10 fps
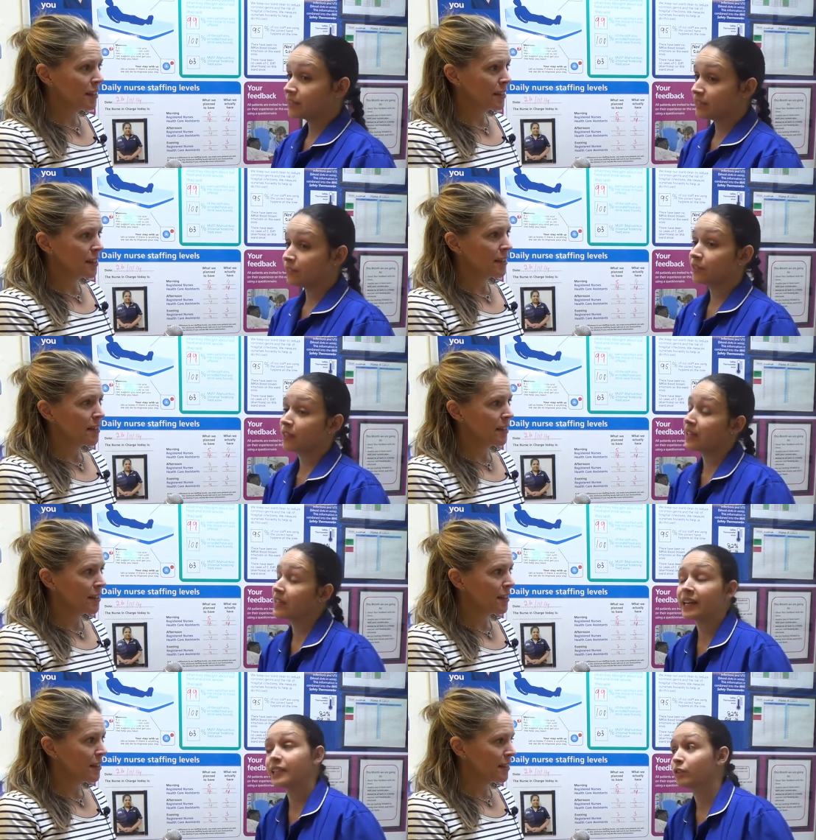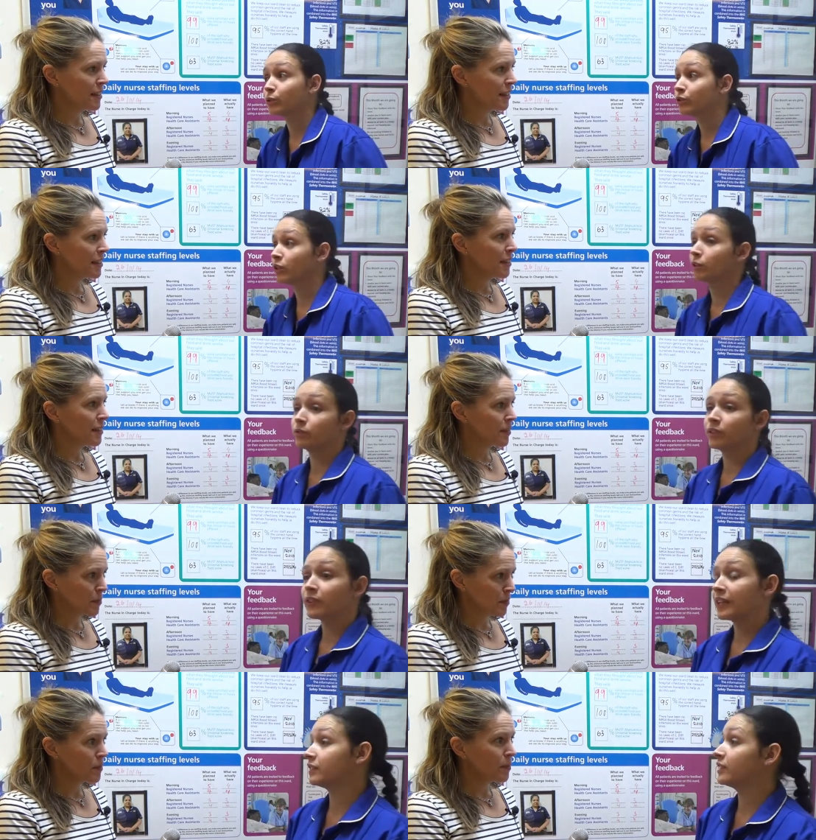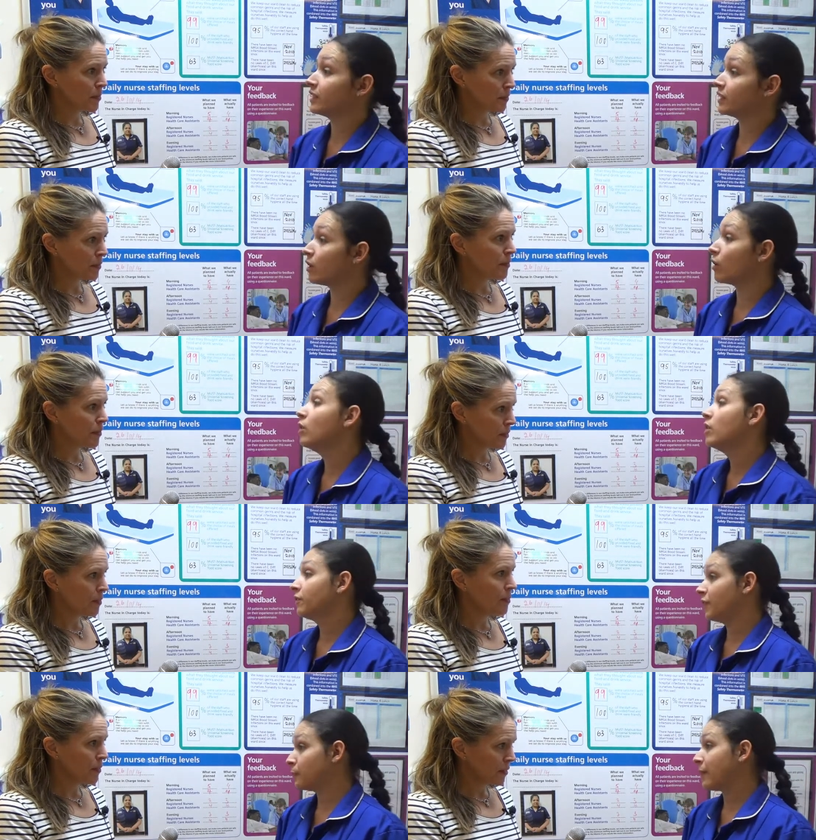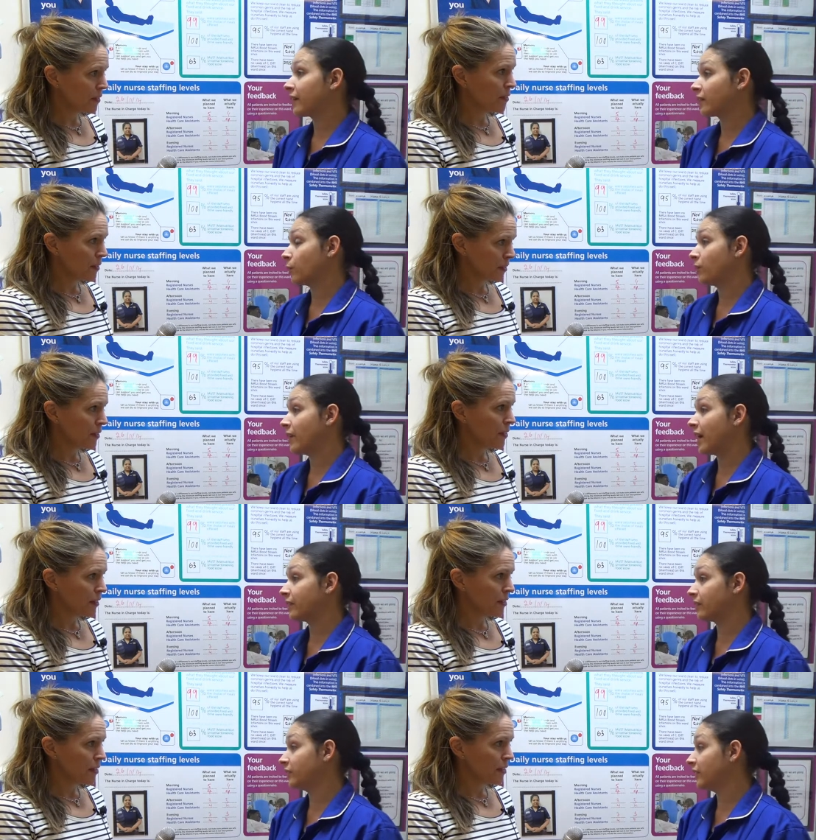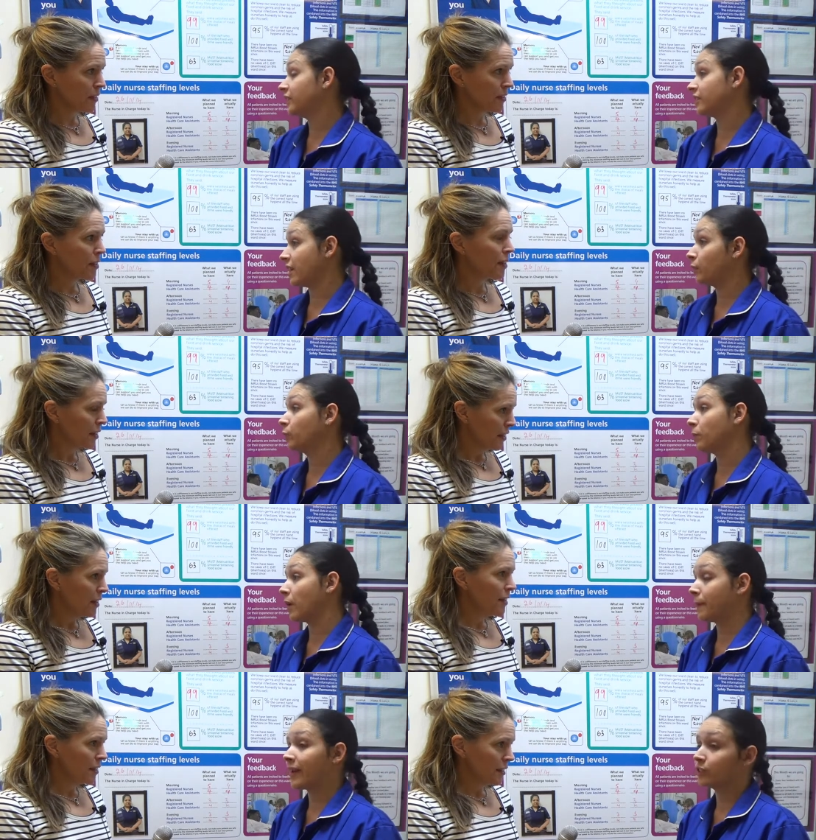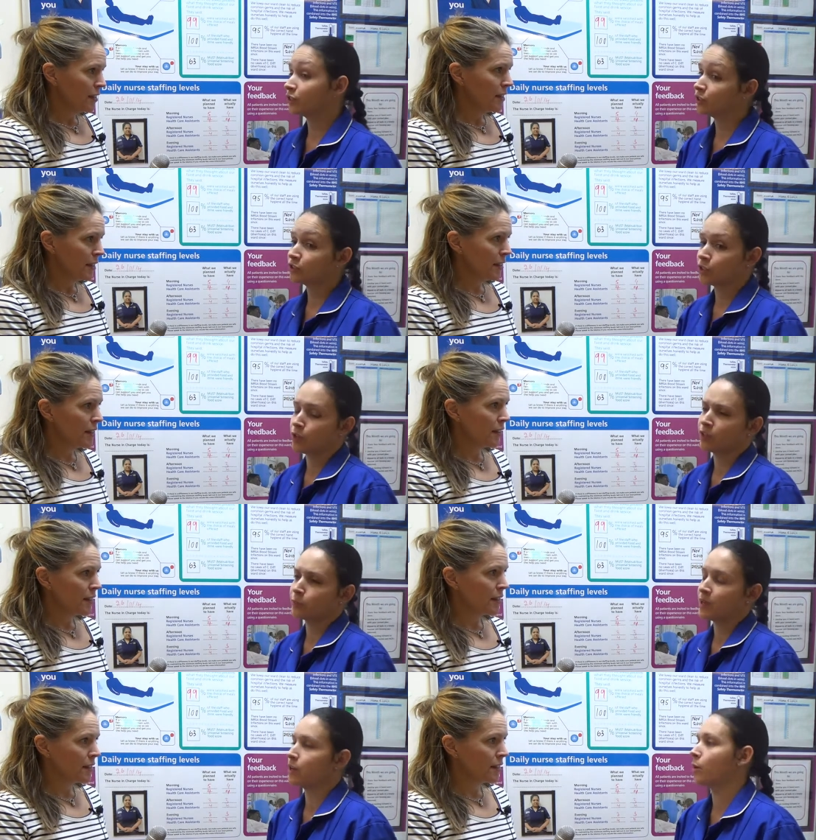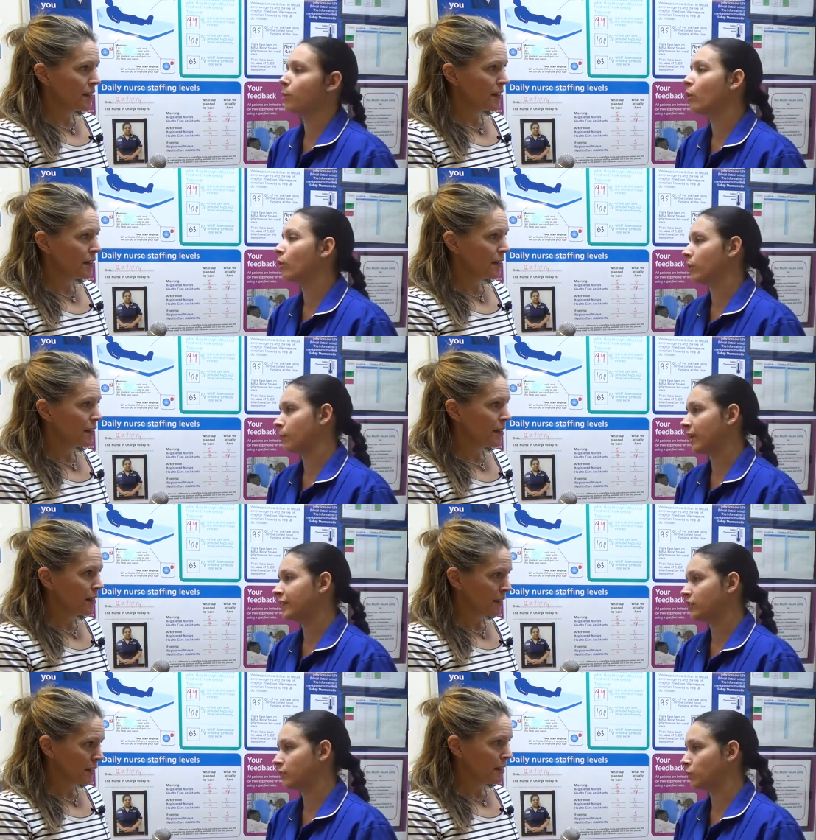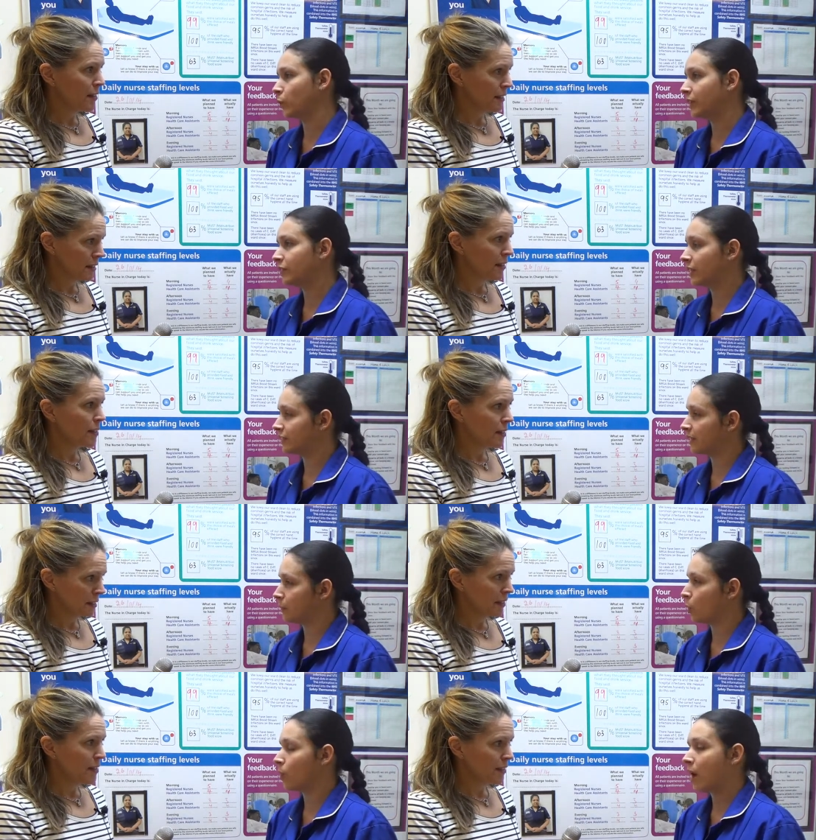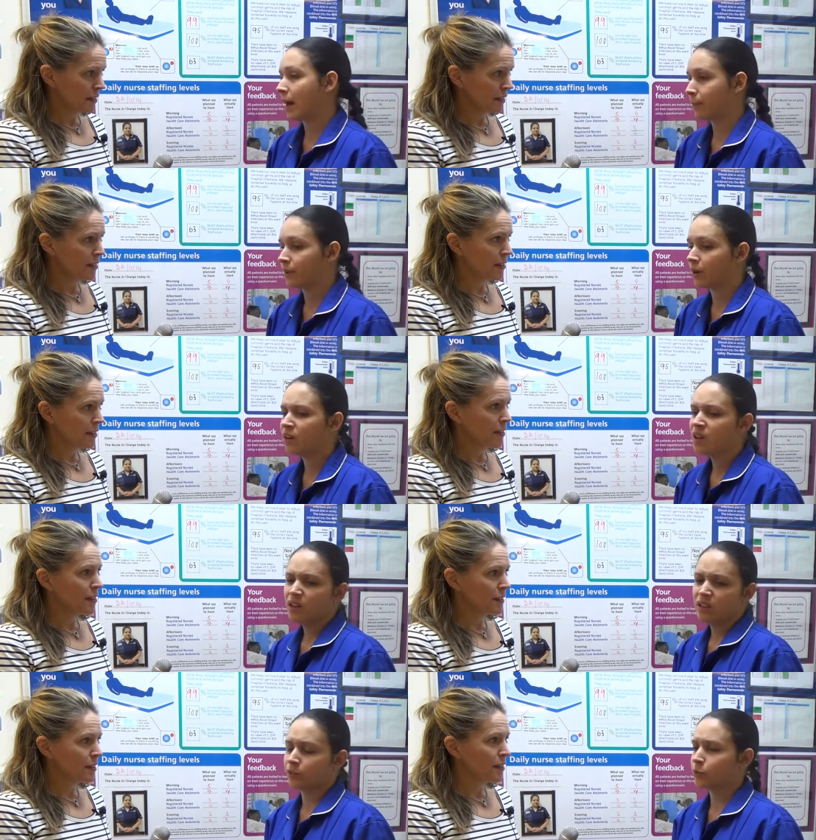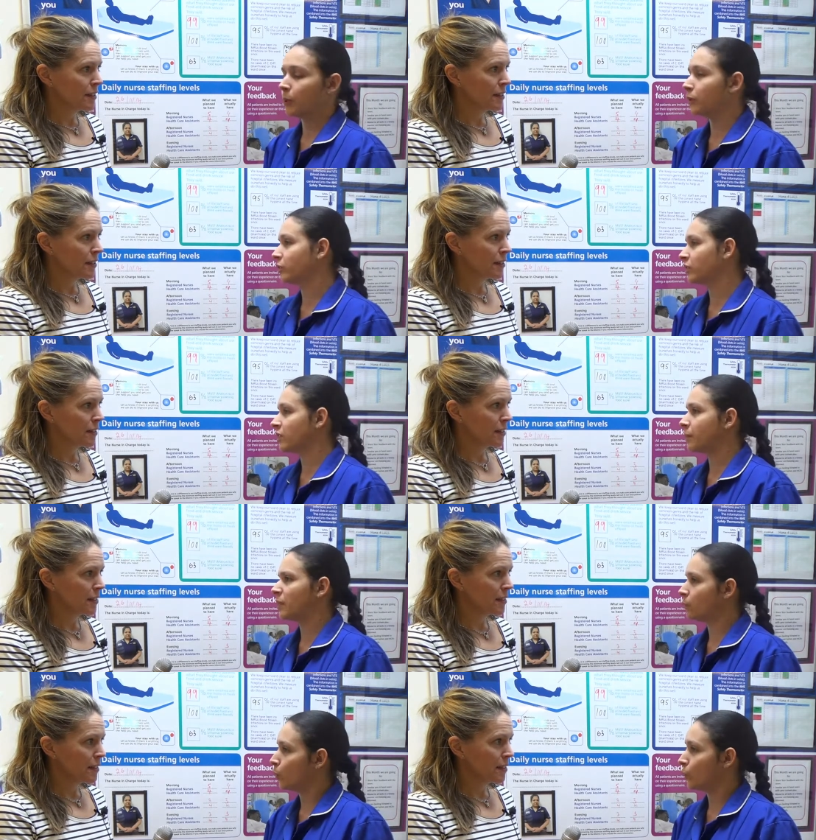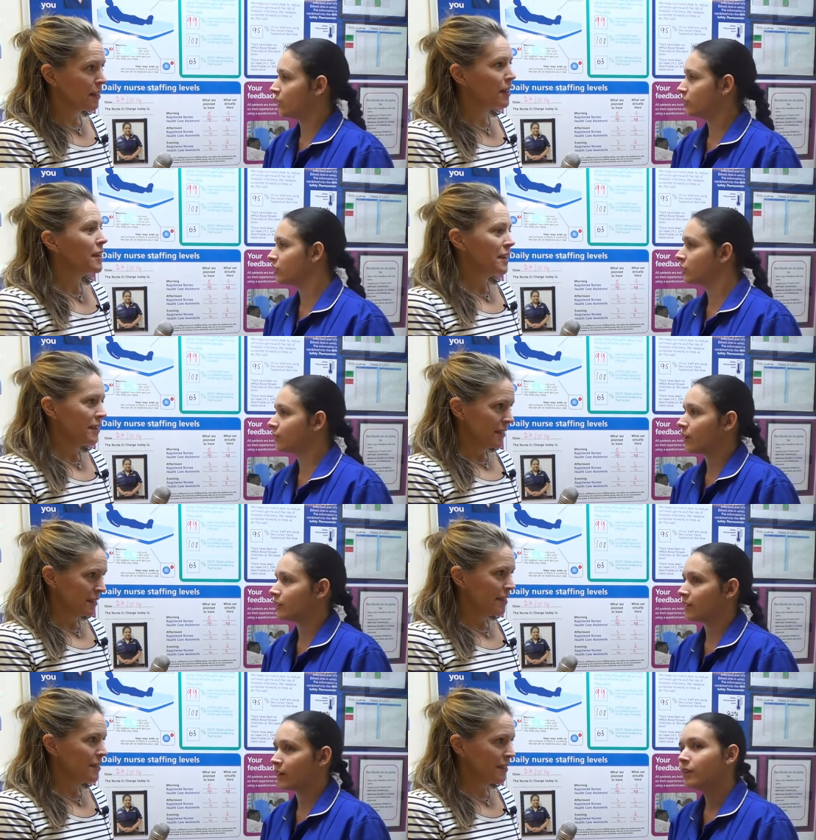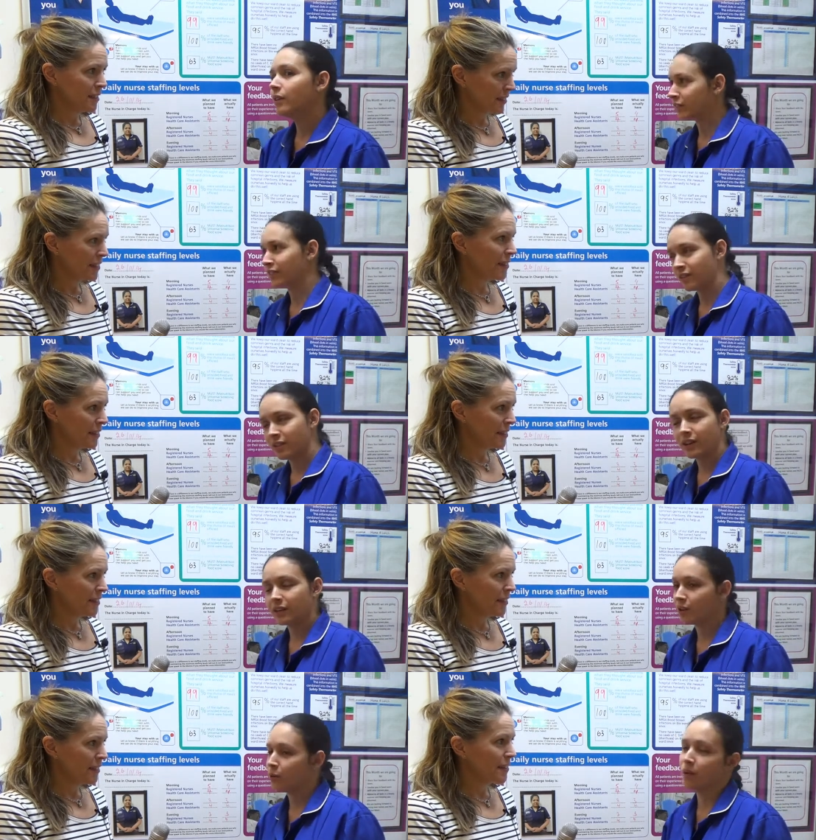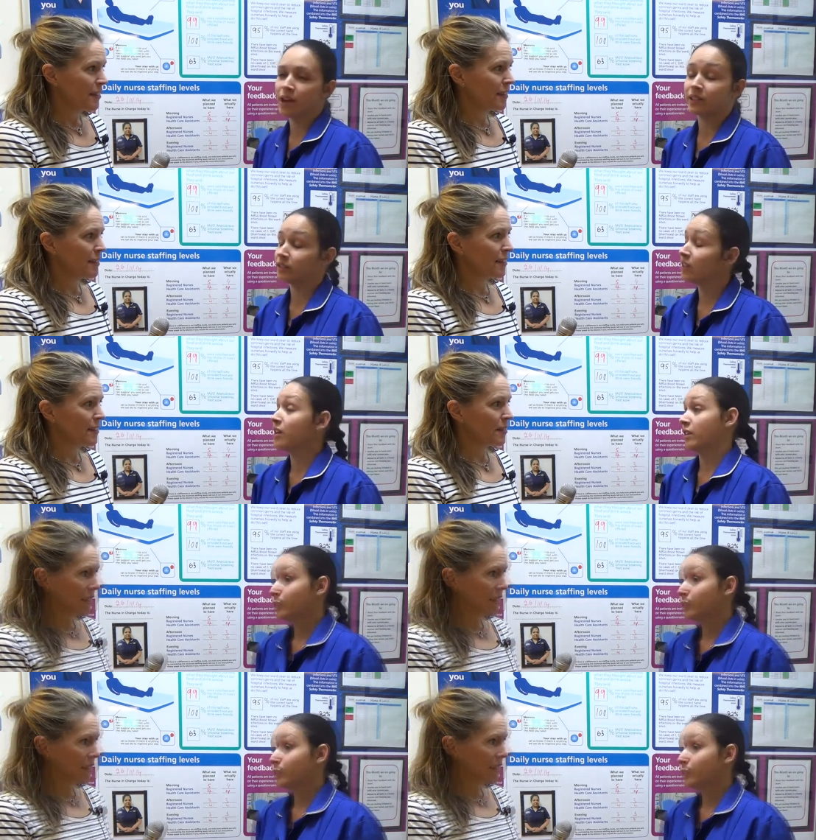Speaker 1: has definitely and it's also reflected in our feedback that we've had since then by patients. You know, there's been no more complaints of noise. They seem a lot happier. I've spoken to them in the mornings just to find out how did the night go and